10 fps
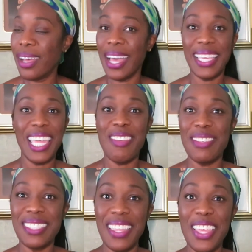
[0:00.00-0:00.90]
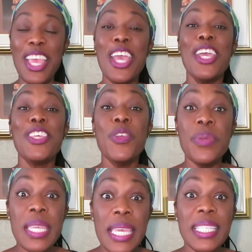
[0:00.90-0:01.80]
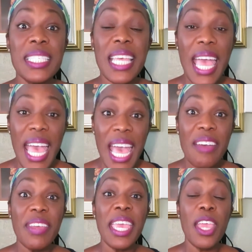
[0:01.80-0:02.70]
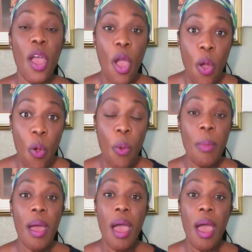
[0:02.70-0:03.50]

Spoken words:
I can't even say that. You need to have a home